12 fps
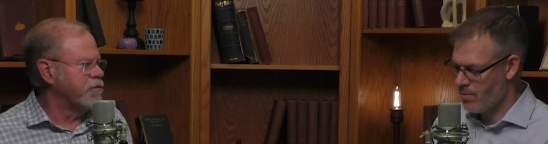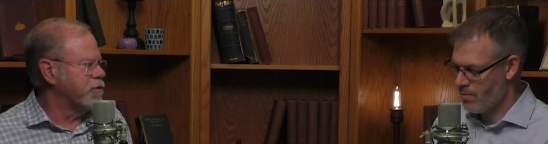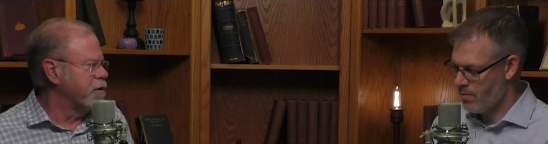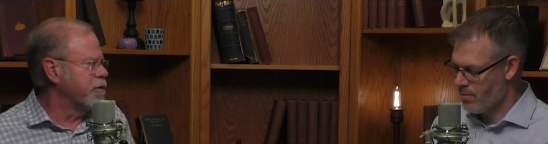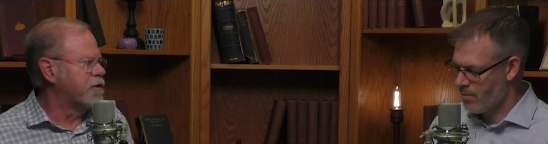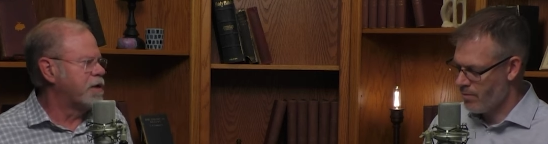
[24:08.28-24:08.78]
Speaker 1: is
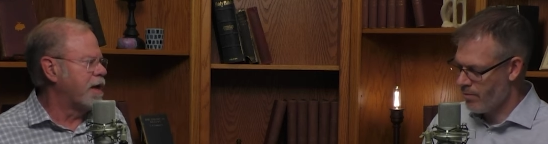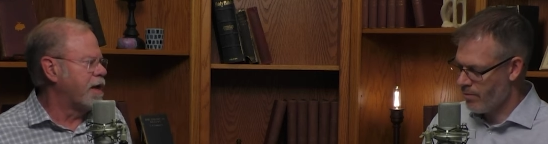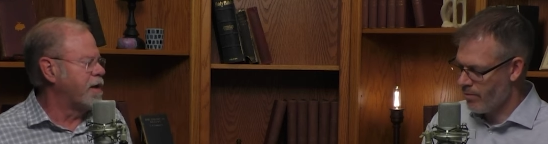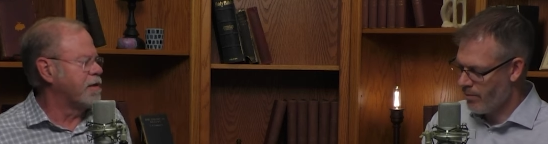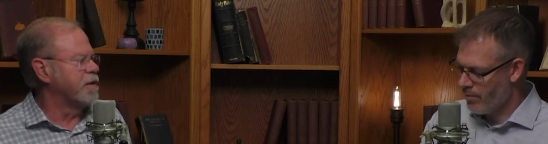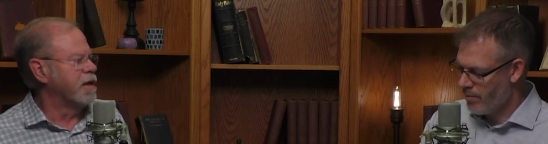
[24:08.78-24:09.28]

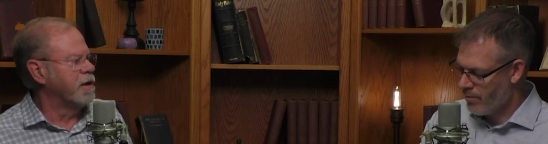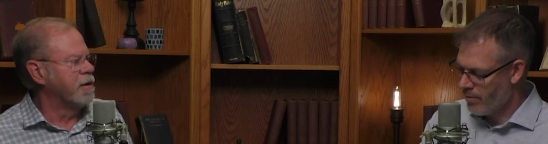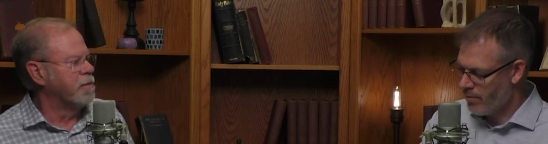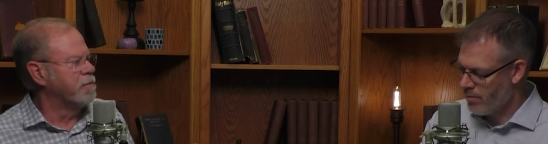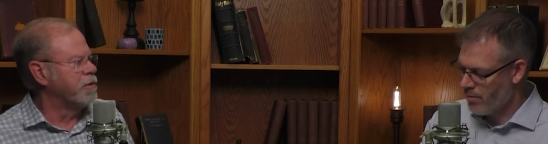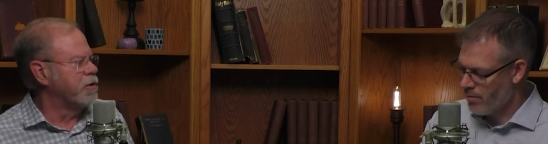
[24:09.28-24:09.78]
irritating
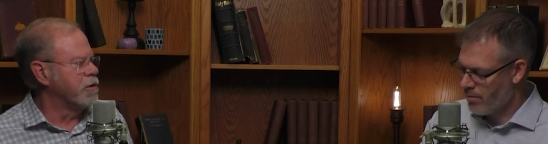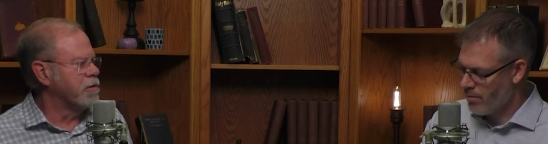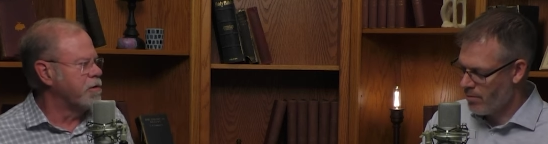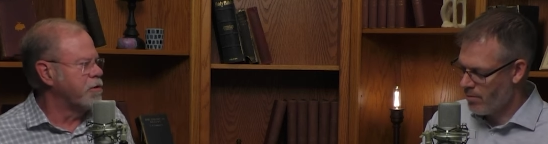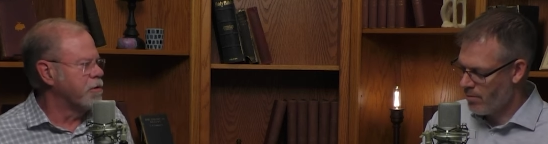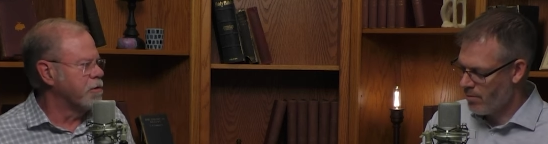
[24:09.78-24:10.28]
them. You're
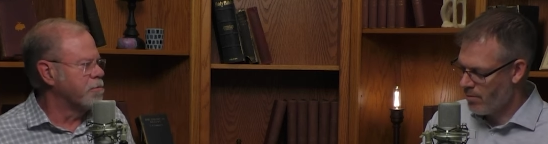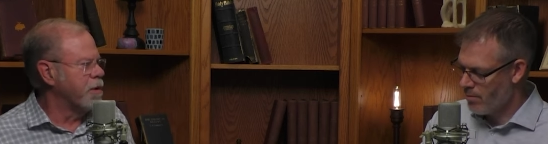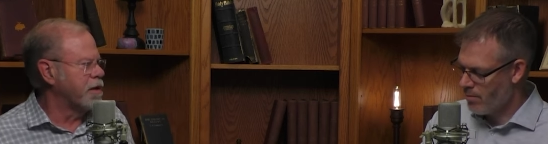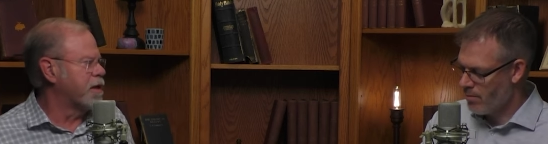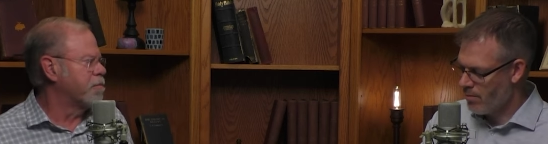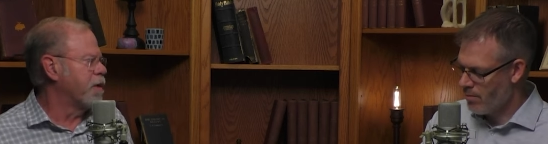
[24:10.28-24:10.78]
you're
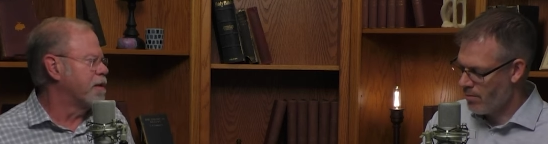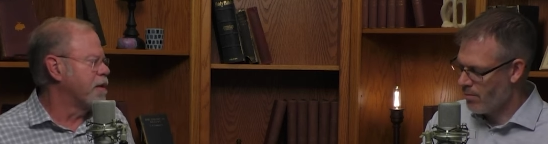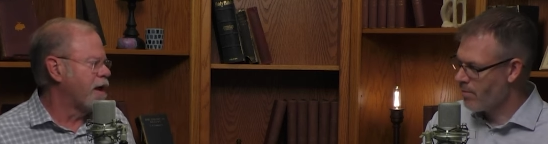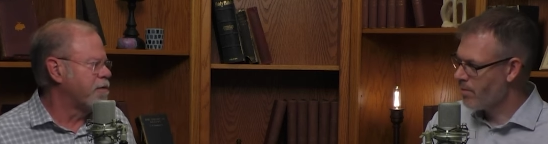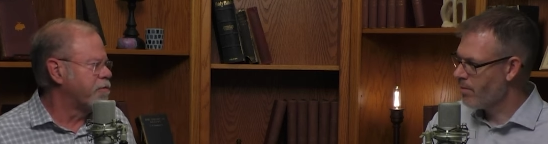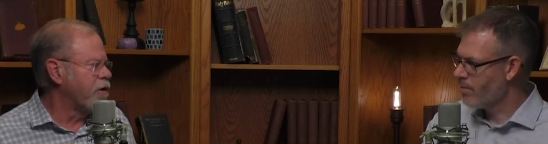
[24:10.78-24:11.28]
making my
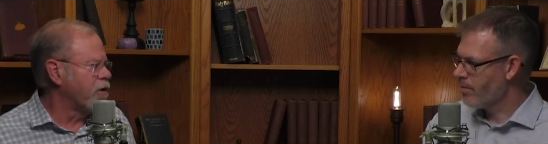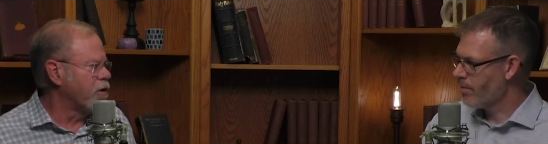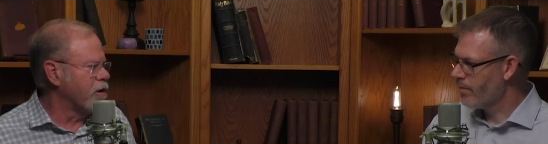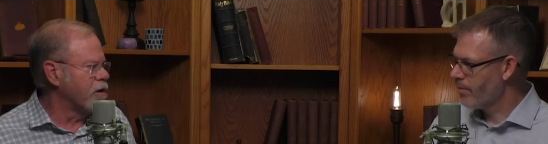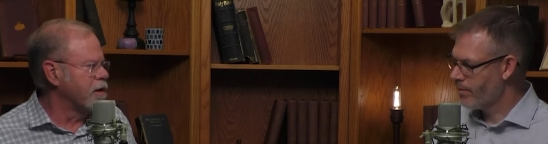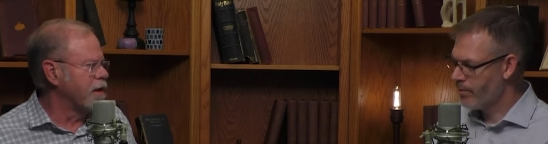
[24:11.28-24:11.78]
life
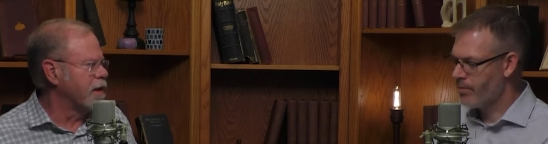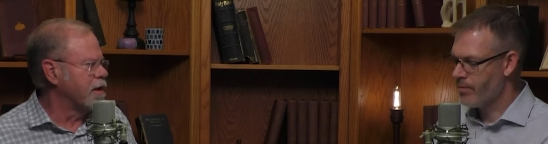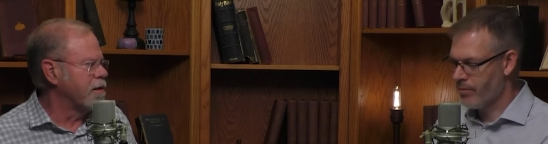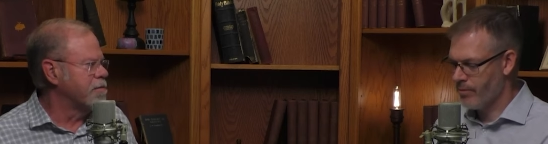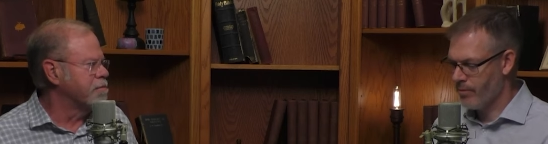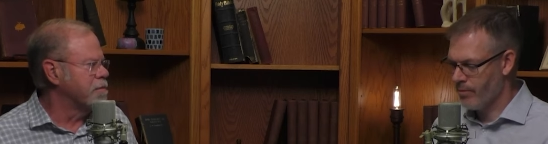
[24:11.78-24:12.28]
hard, and
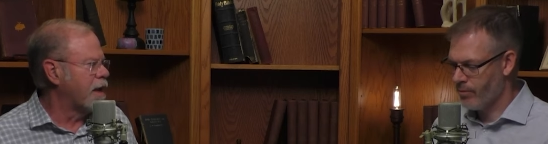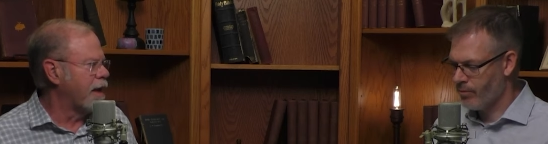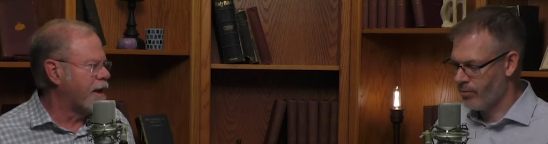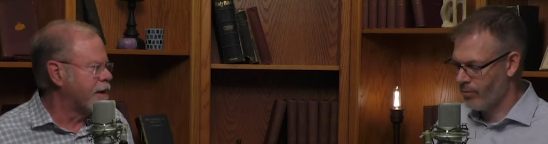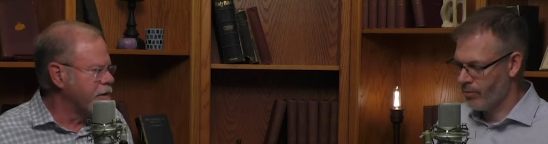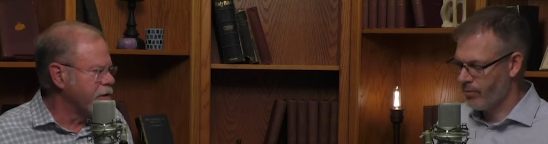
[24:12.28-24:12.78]
I'm
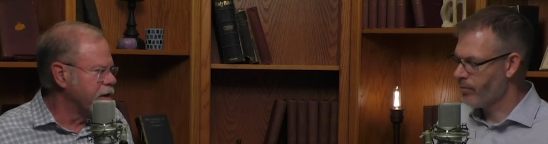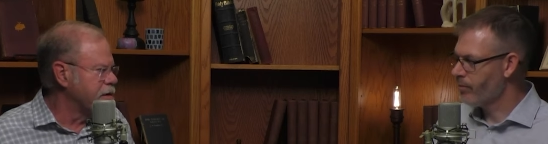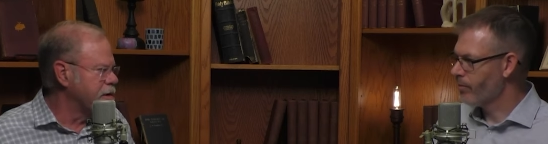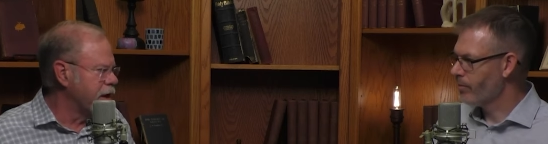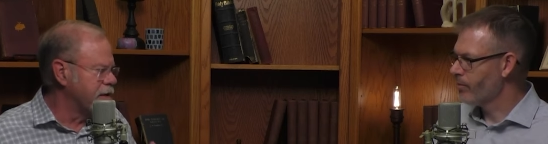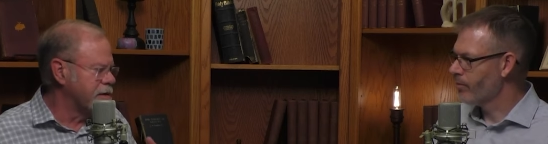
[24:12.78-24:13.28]
angry
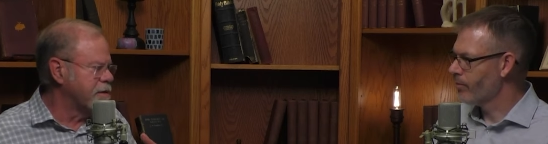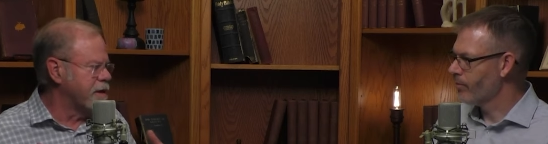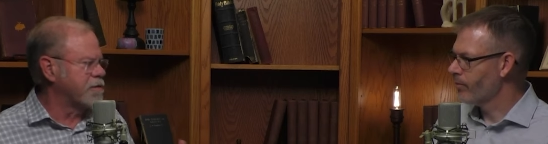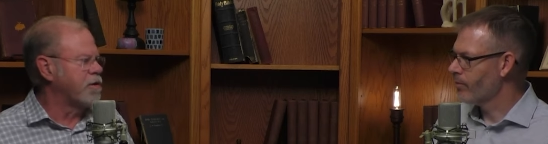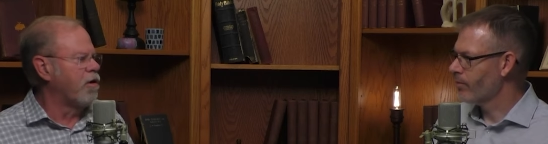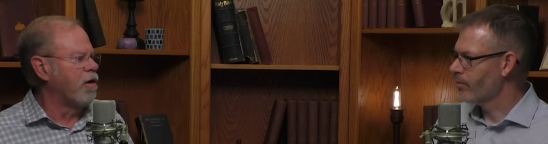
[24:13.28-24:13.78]
and, and
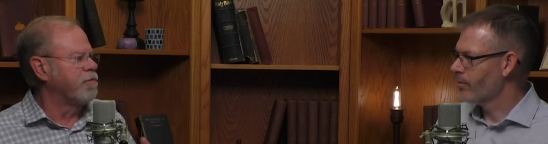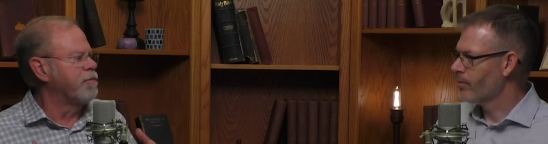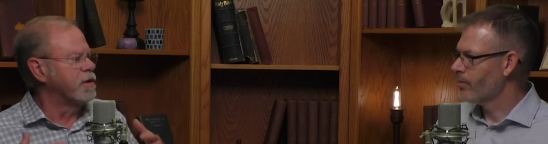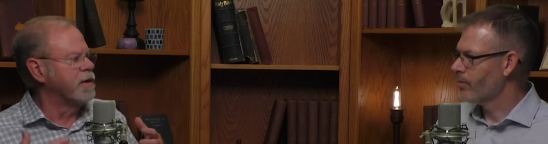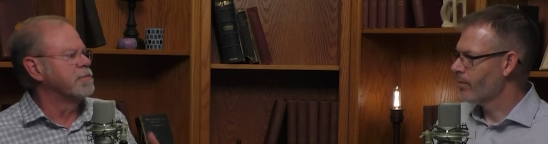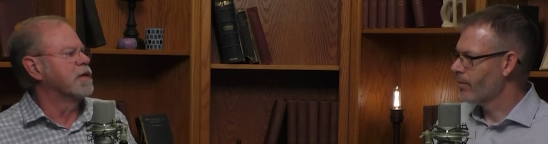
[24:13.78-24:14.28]
ticked off,
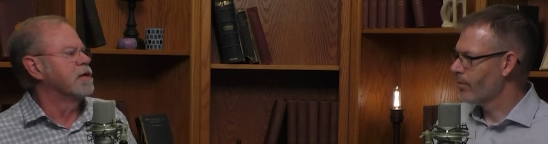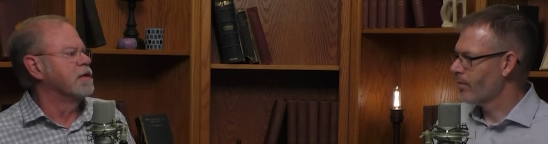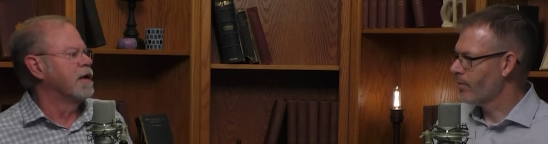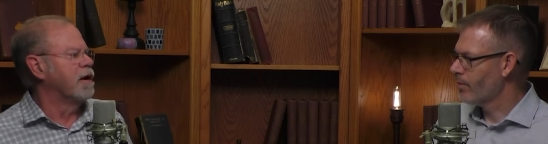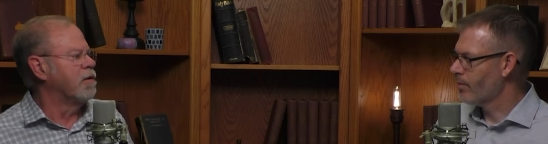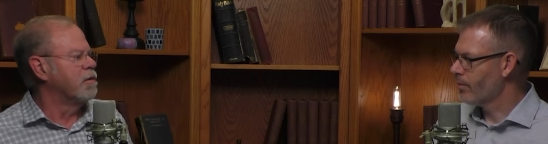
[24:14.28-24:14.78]
and I'm going to
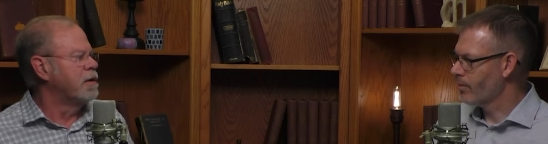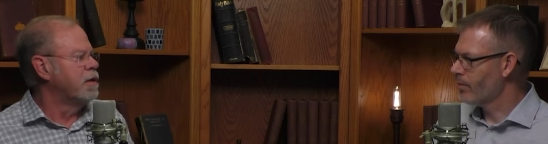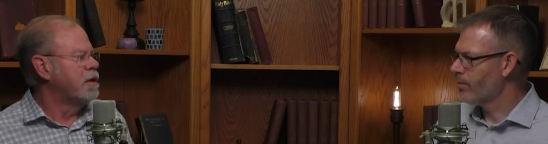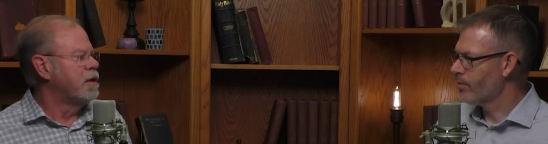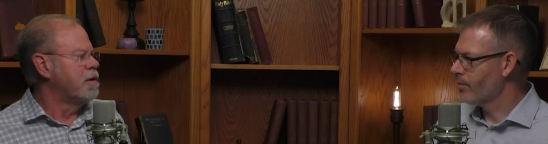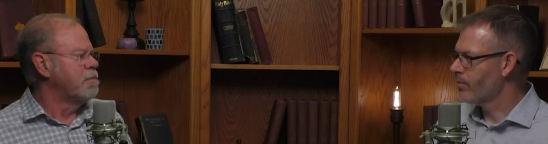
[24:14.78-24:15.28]
now
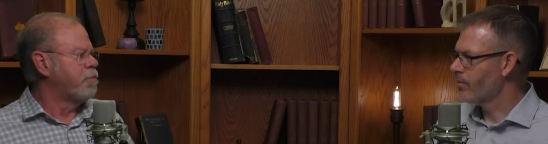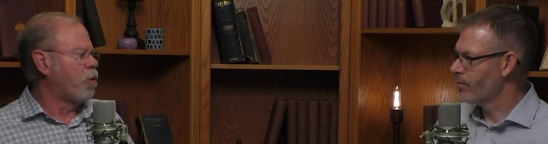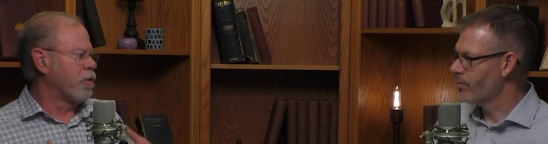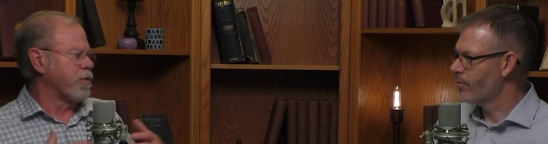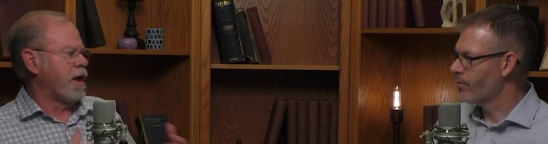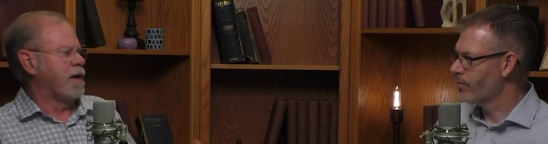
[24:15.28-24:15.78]

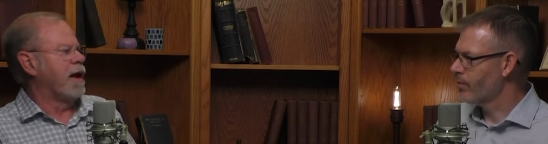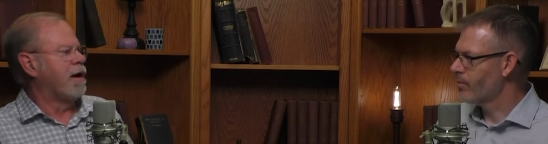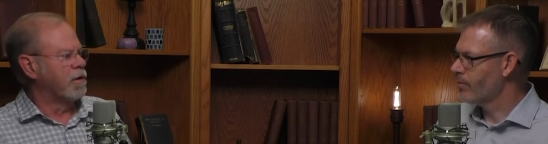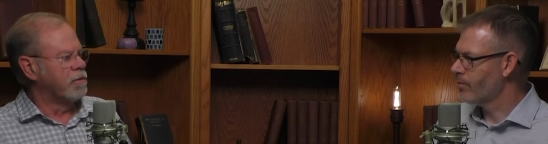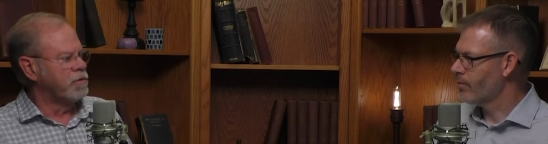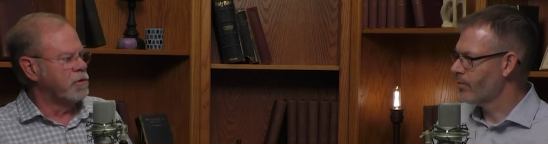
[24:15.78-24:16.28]
pour that out
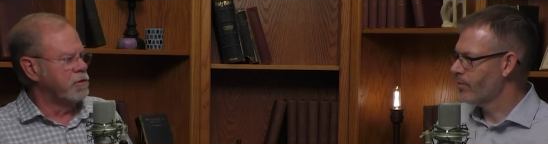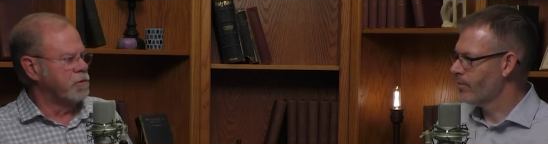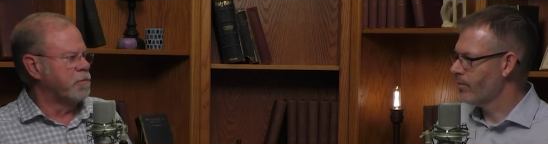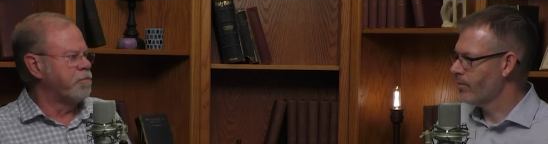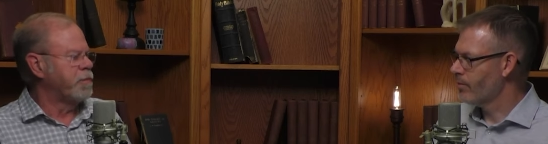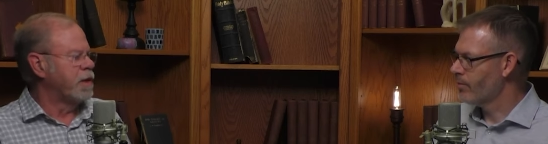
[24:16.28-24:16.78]
on you.